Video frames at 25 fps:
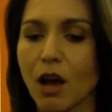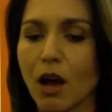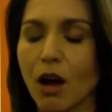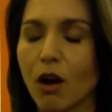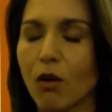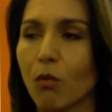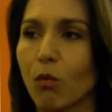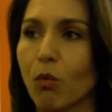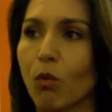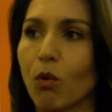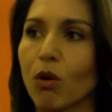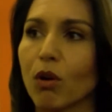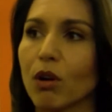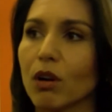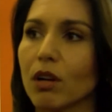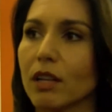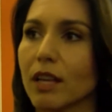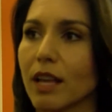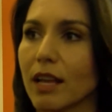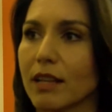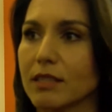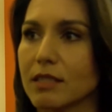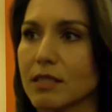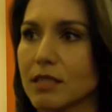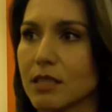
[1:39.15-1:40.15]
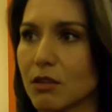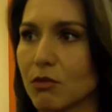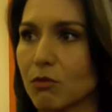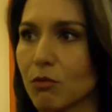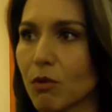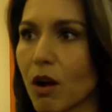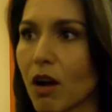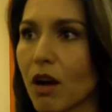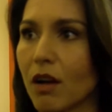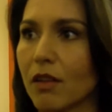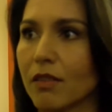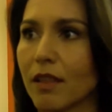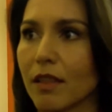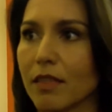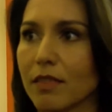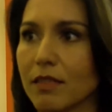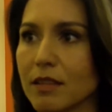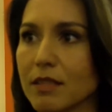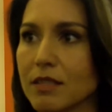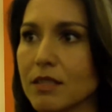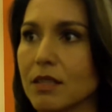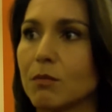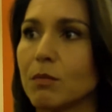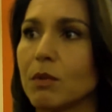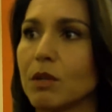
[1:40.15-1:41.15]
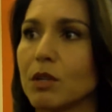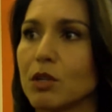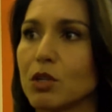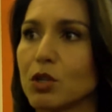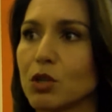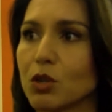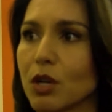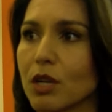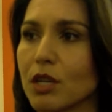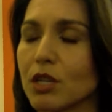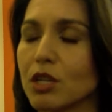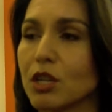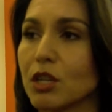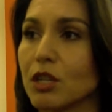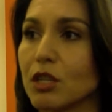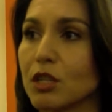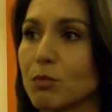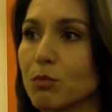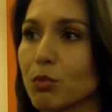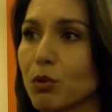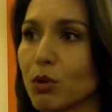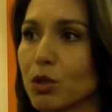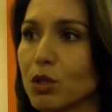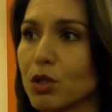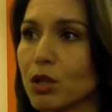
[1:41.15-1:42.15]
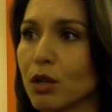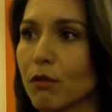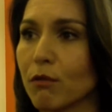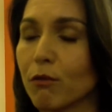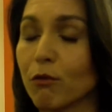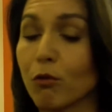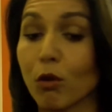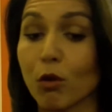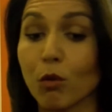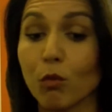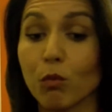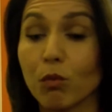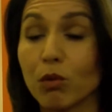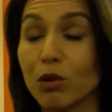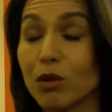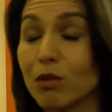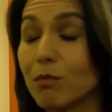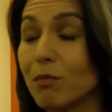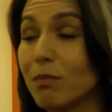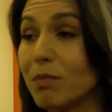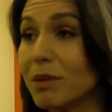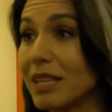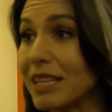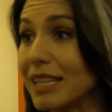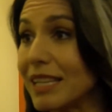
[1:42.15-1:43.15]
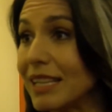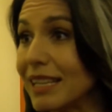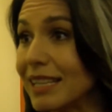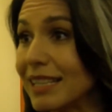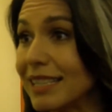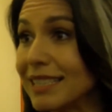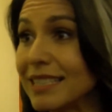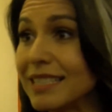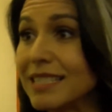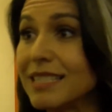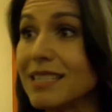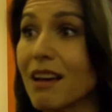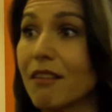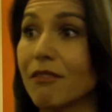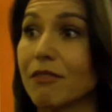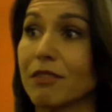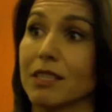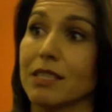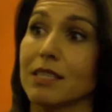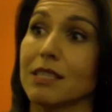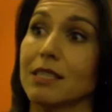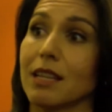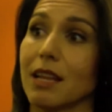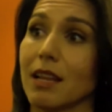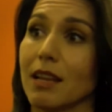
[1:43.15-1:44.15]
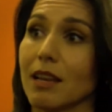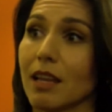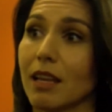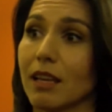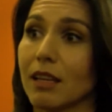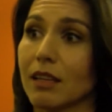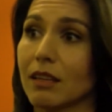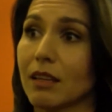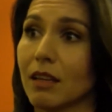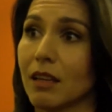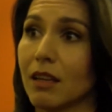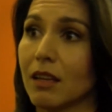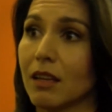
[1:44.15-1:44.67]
a war against Iran that this administration is pushing for would be devastating,